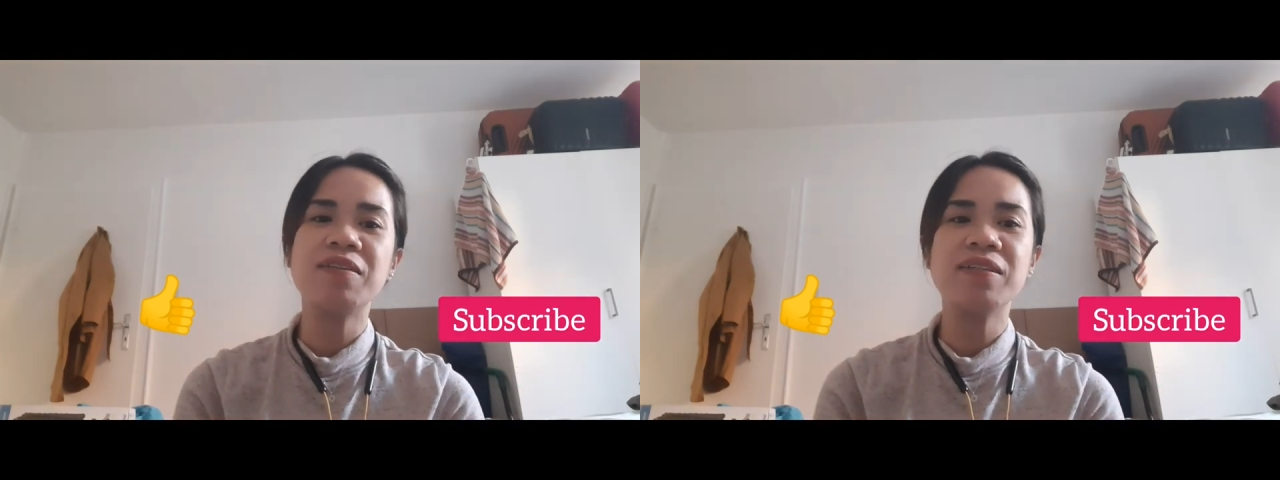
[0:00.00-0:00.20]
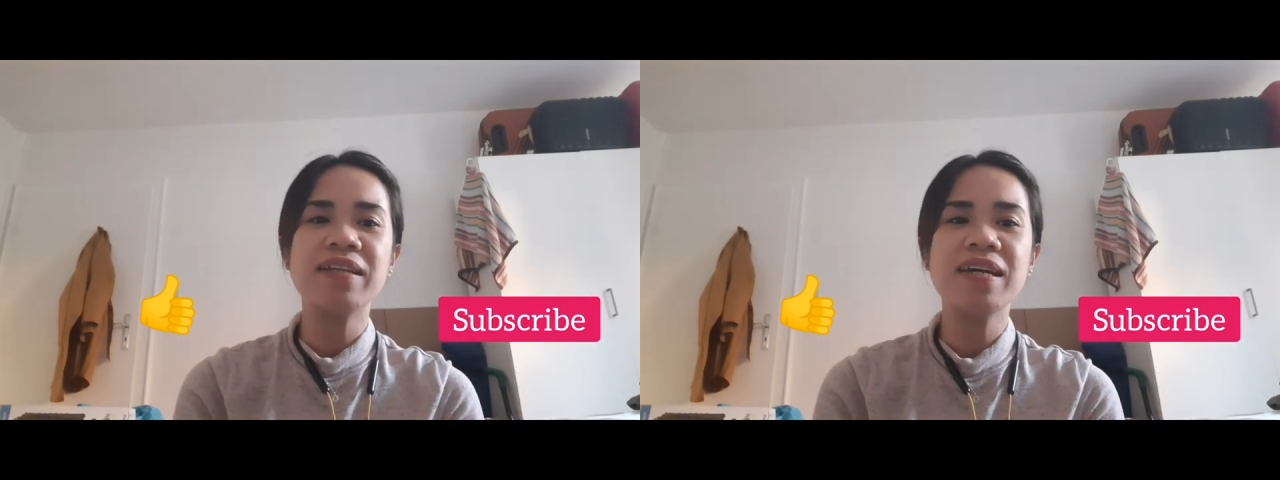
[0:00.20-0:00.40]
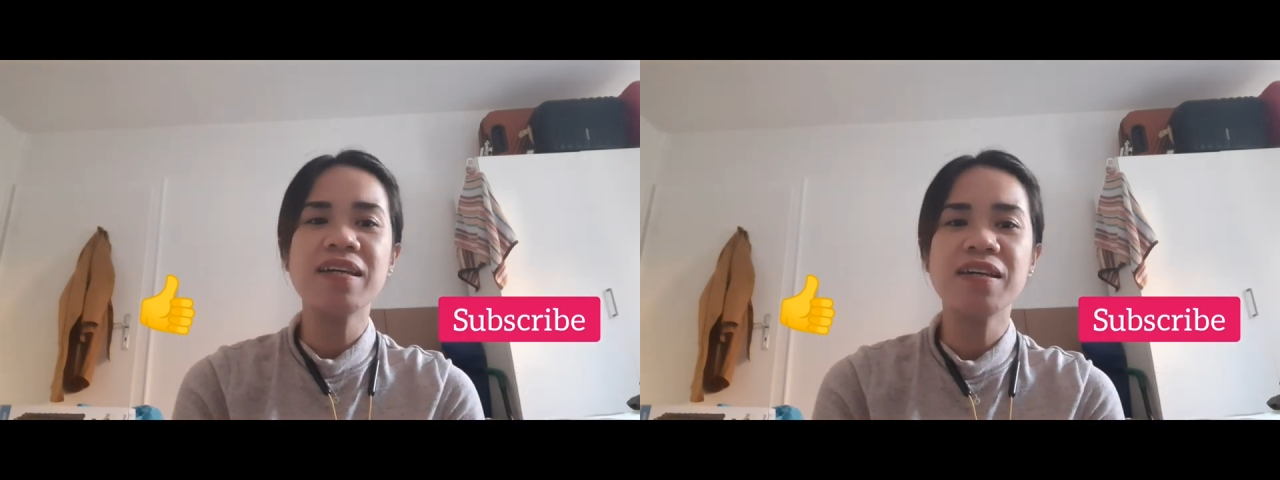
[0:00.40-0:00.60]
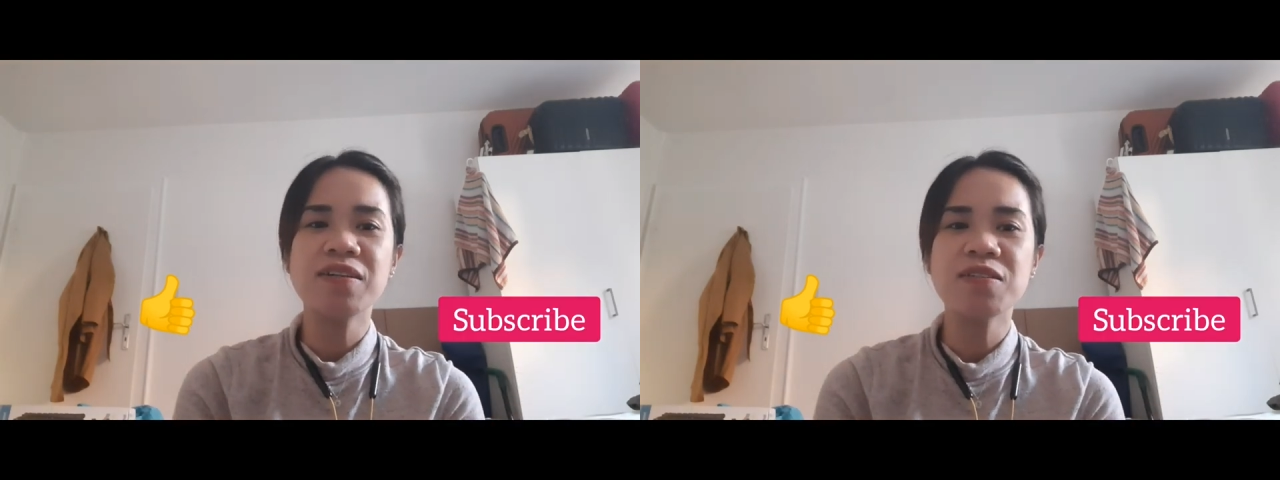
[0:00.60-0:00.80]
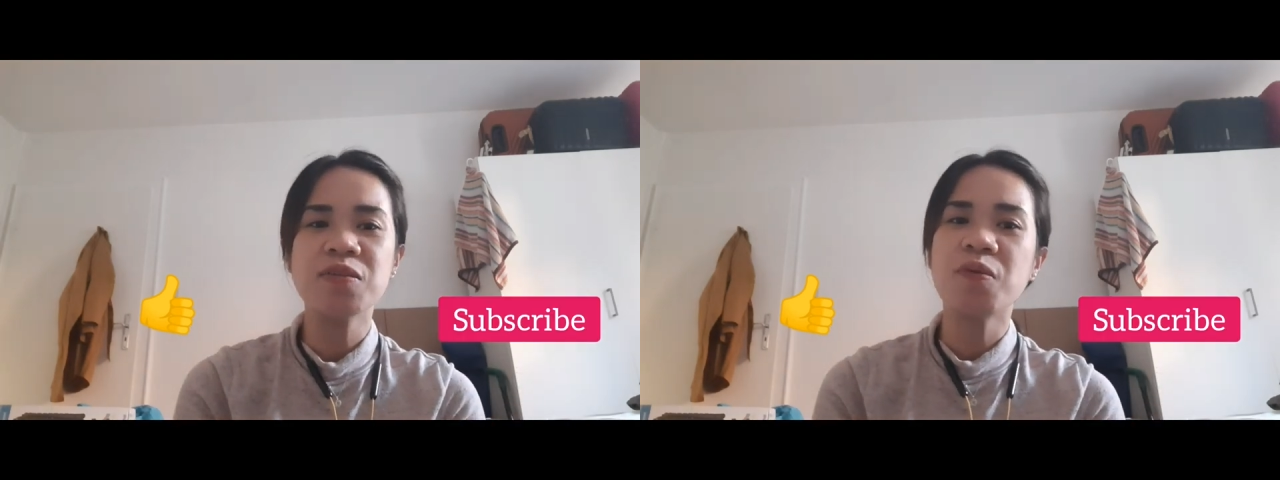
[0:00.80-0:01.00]
And thank
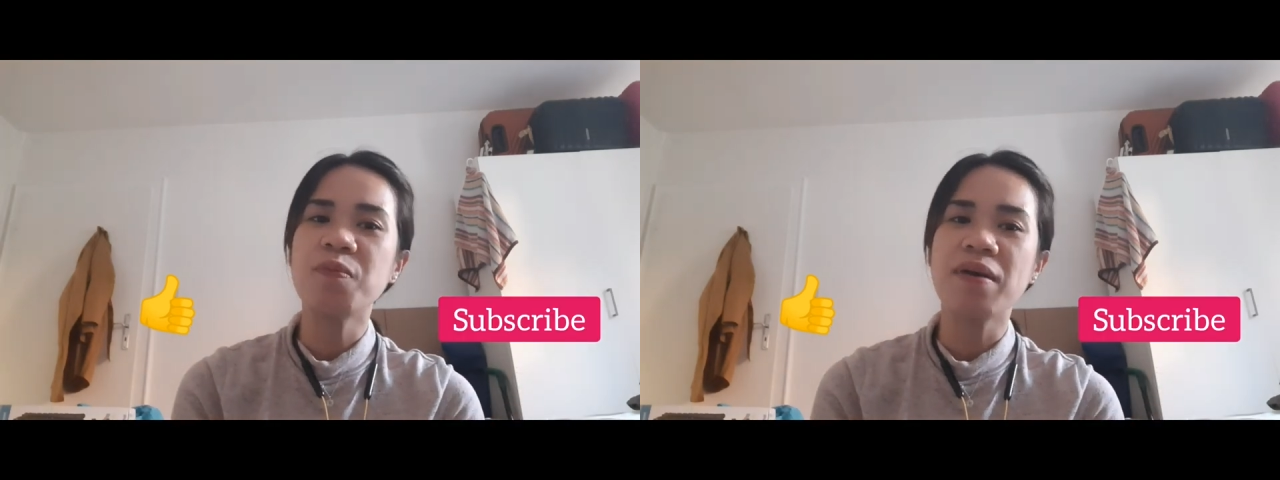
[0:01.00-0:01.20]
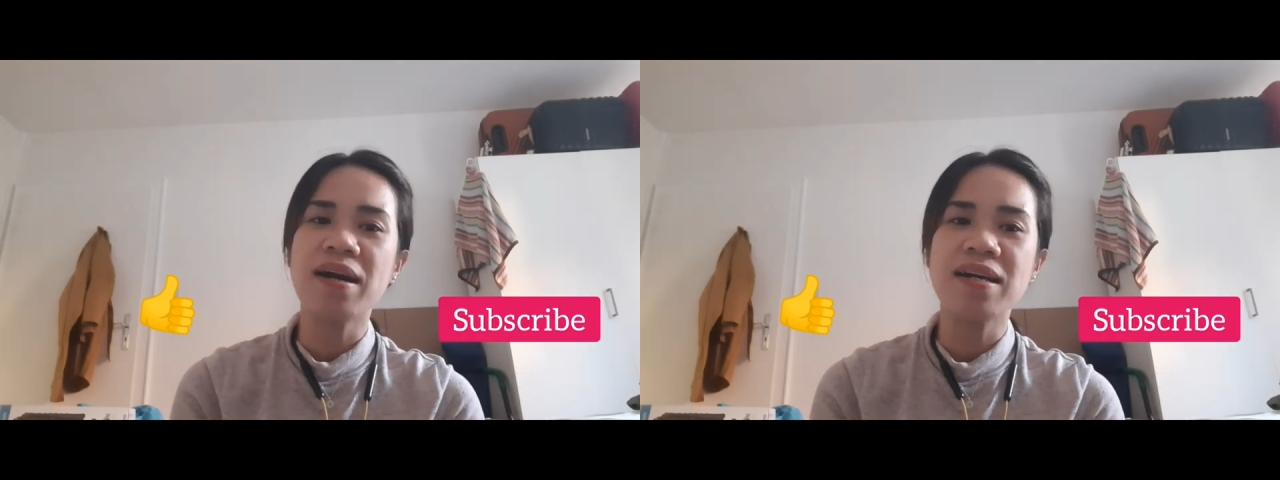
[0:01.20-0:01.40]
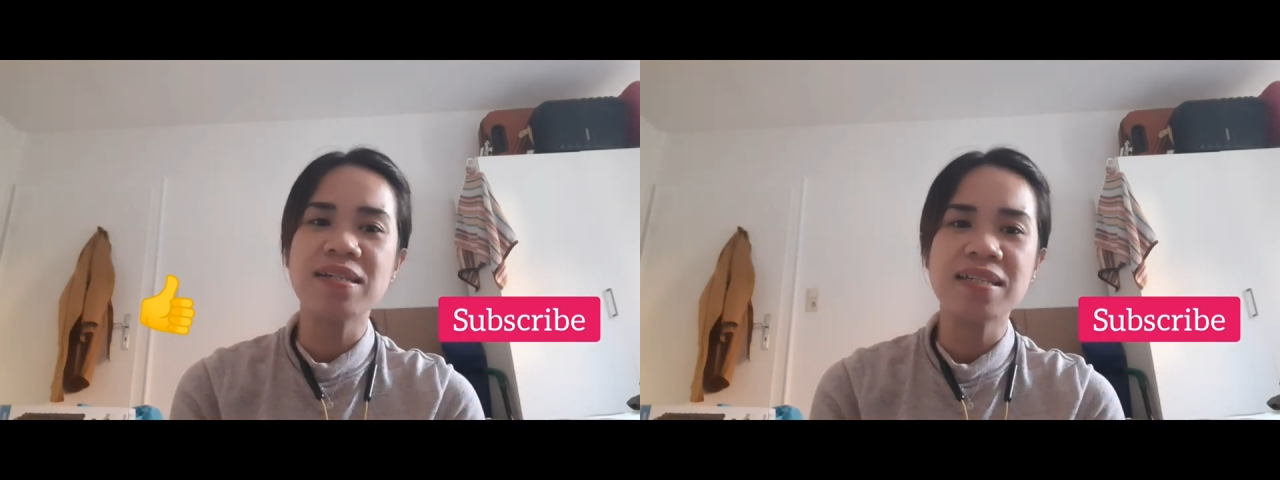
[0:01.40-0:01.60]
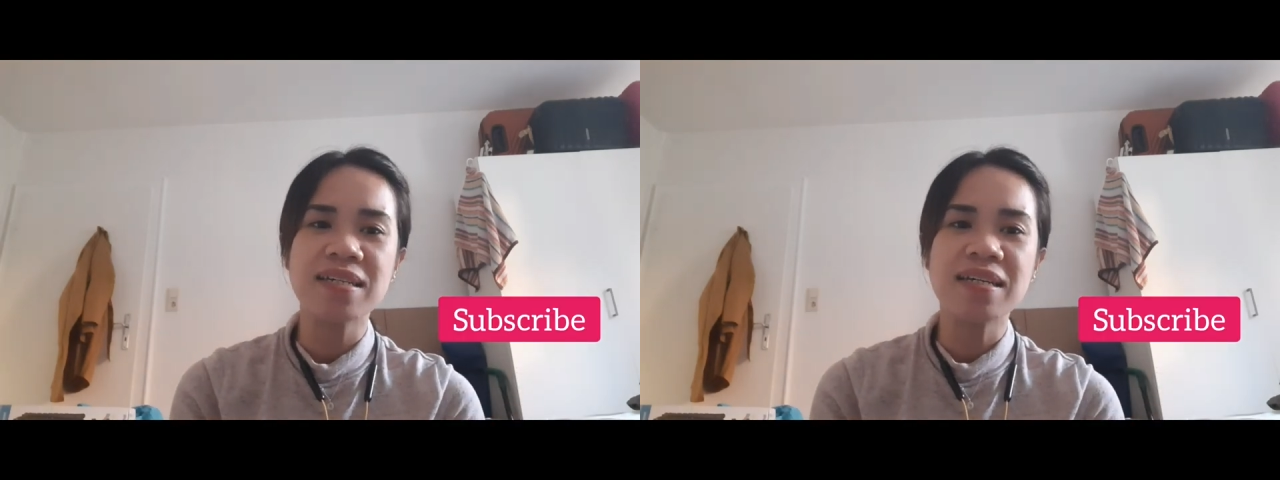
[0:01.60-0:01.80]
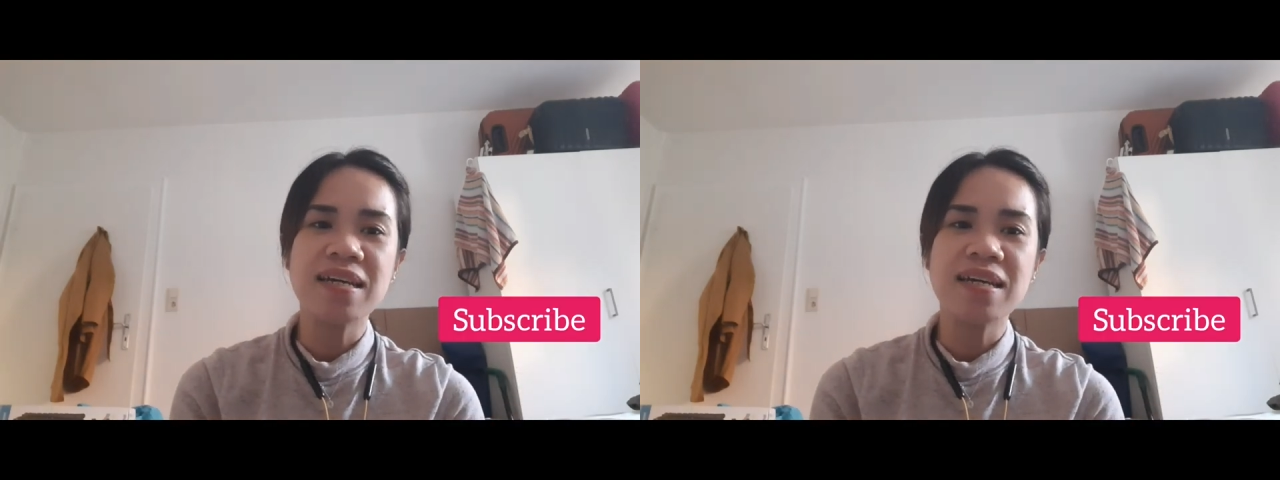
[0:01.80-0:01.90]
you so much.